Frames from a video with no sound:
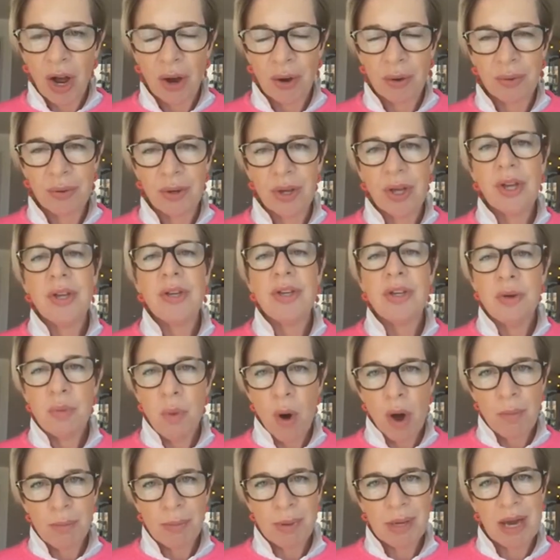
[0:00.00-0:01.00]
No,
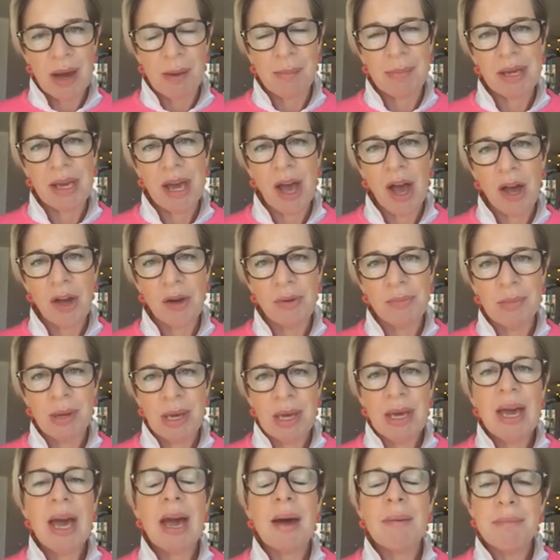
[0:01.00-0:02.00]
you won't be coming
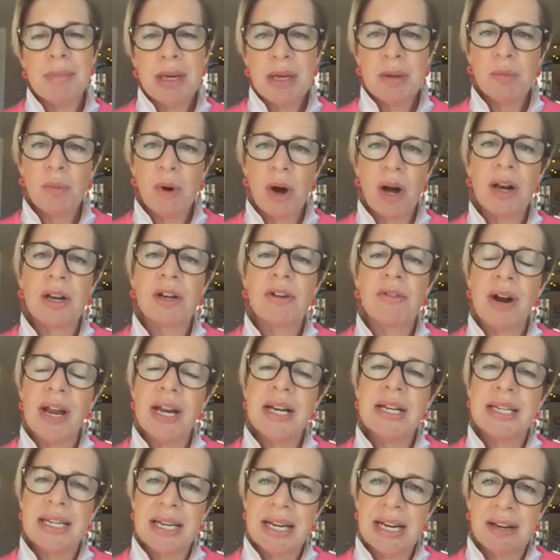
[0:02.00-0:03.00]
home, and meanwhile,
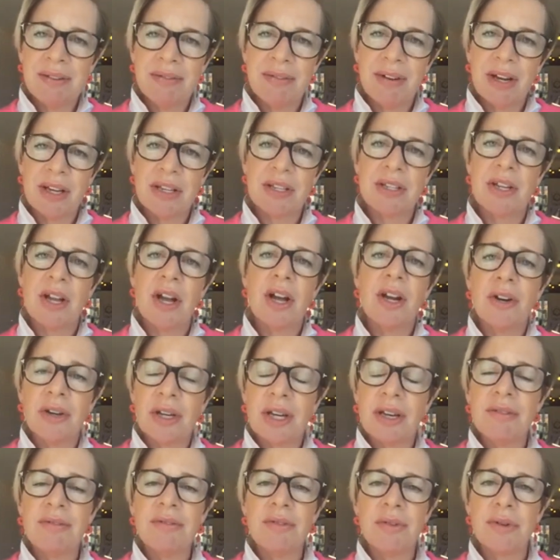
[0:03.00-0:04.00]
a great deal of us
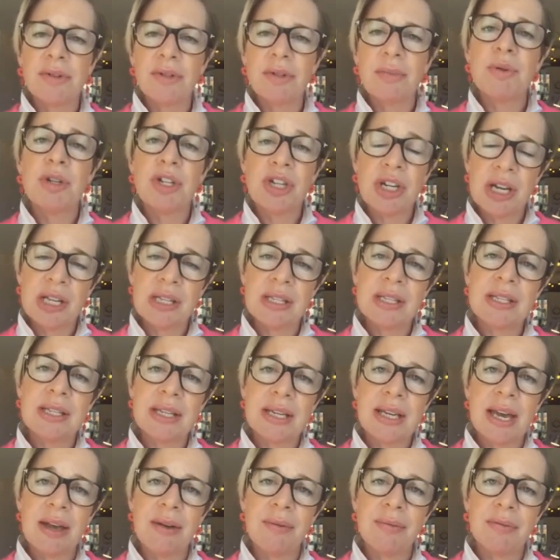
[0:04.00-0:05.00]
are looking for some
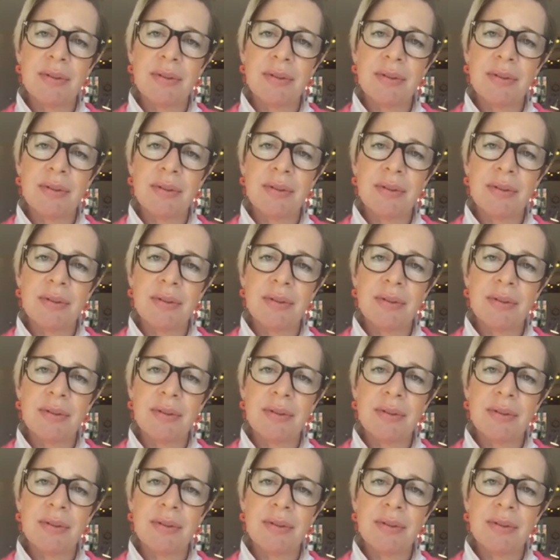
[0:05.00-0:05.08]
shits to